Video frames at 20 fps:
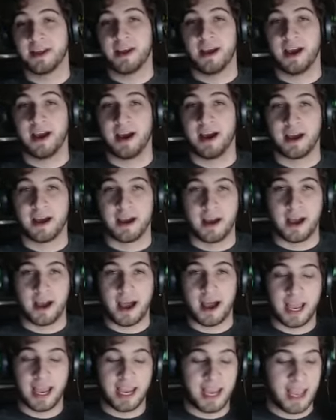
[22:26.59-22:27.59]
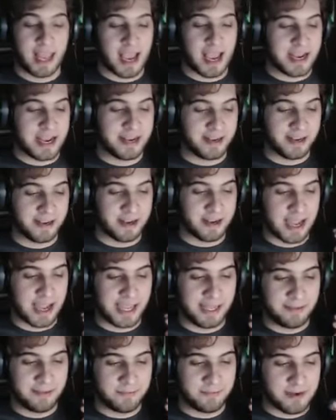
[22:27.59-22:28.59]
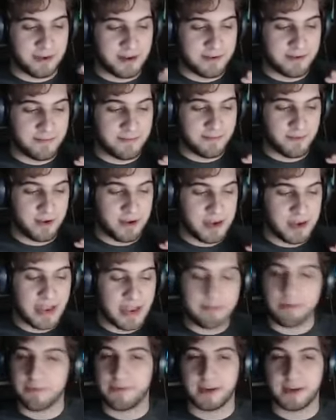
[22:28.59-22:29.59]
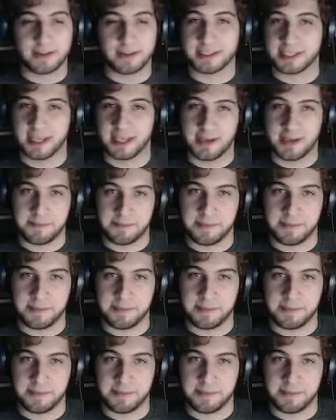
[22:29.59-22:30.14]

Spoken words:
I never fuck this up.